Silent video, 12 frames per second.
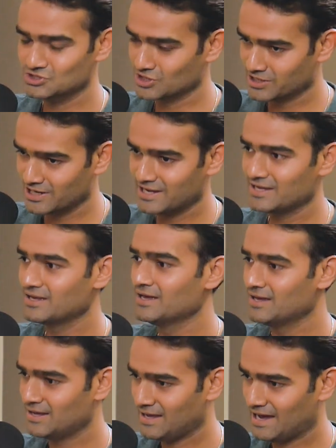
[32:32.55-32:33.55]
Journaling,
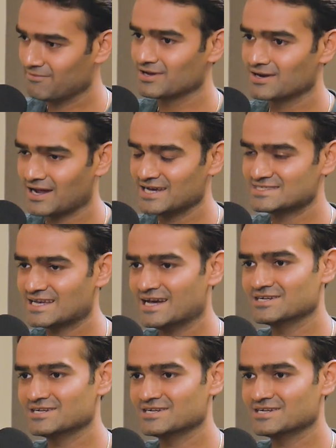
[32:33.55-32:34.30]
having a nice